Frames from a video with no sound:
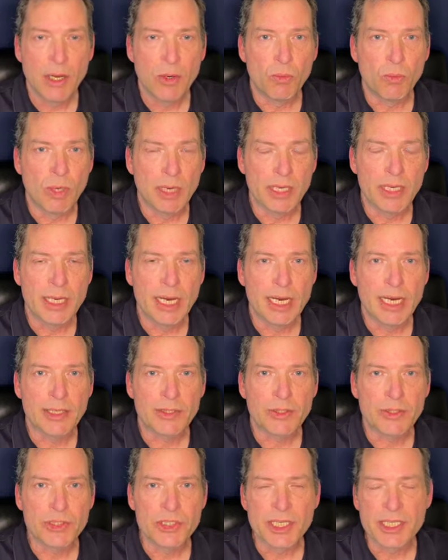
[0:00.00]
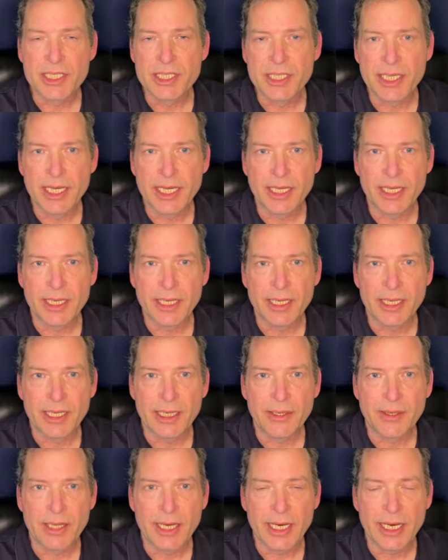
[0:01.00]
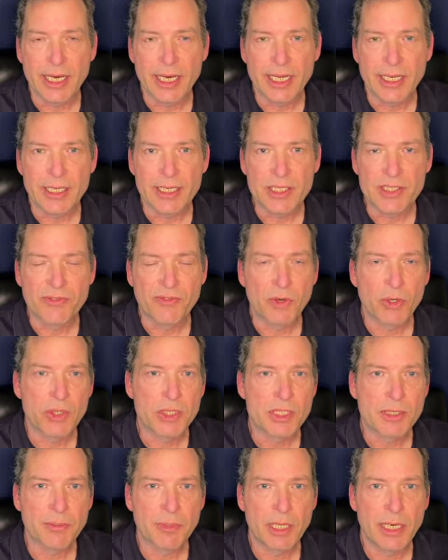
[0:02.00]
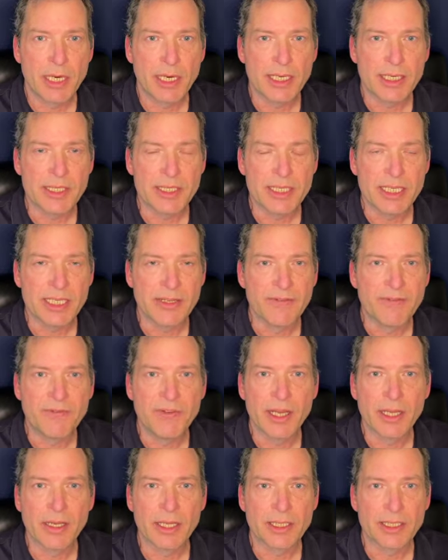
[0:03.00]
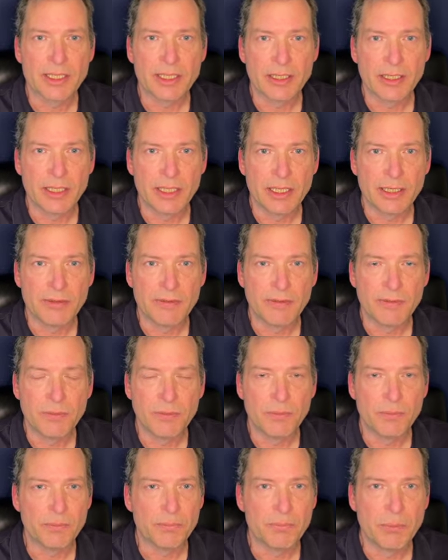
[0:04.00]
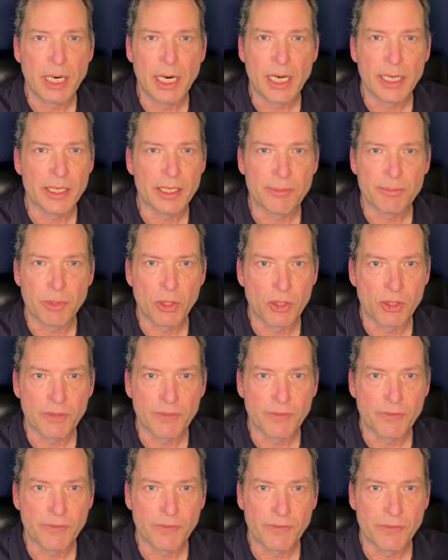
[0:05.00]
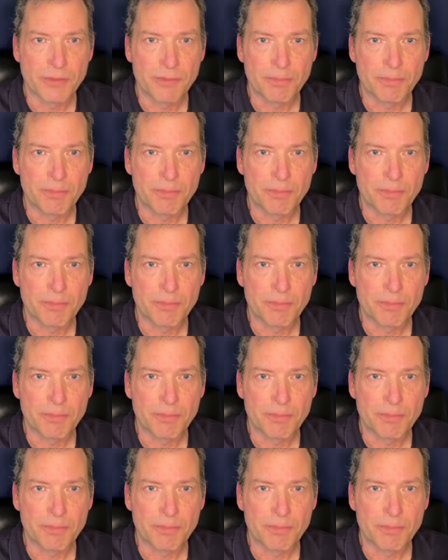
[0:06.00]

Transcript: One doctor just said that his first appliance, it fit like a glove, bonded perfectly.